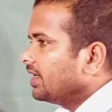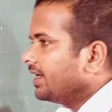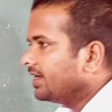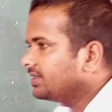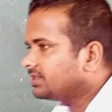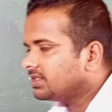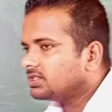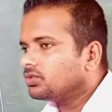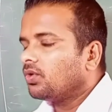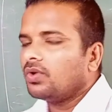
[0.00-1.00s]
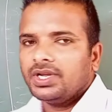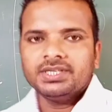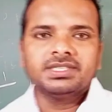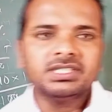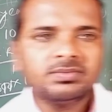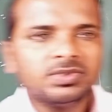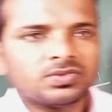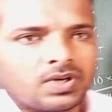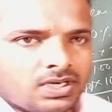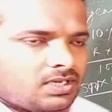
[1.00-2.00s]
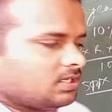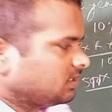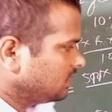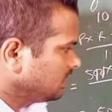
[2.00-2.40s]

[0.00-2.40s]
interest on interest means what?